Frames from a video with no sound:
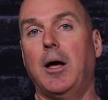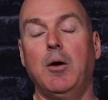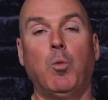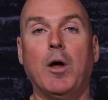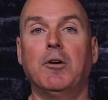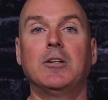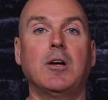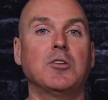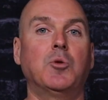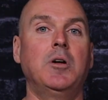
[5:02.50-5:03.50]
whether it
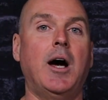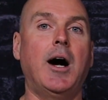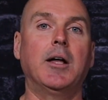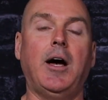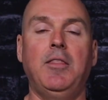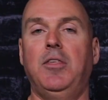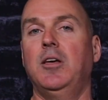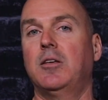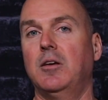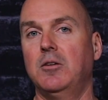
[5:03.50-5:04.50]
does or not, I
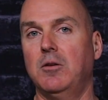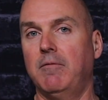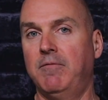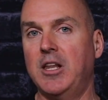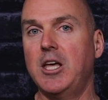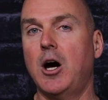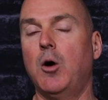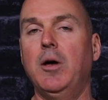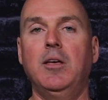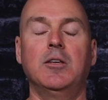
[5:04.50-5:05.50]
think
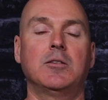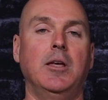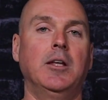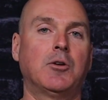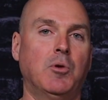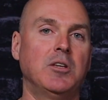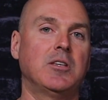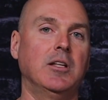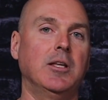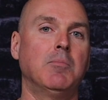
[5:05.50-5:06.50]
video is
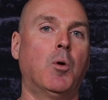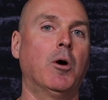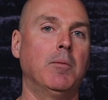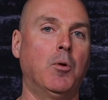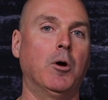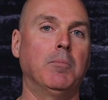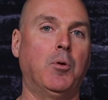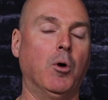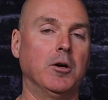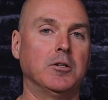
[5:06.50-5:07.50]
increasingly more and more
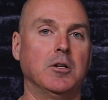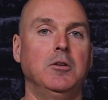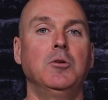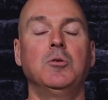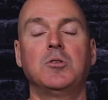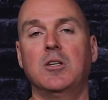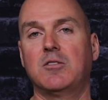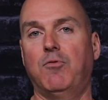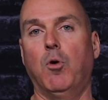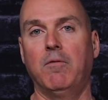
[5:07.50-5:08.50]
important to use this
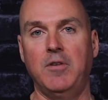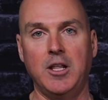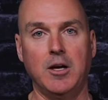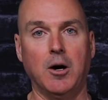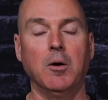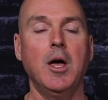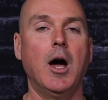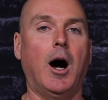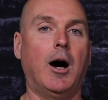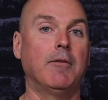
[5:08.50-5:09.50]
for video
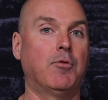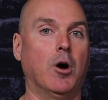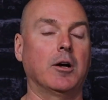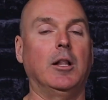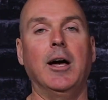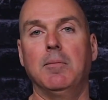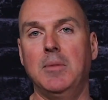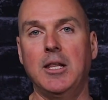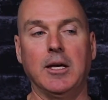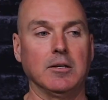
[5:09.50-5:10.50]
for our client
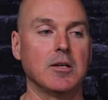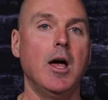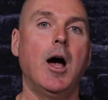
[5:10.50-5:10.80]
meetings.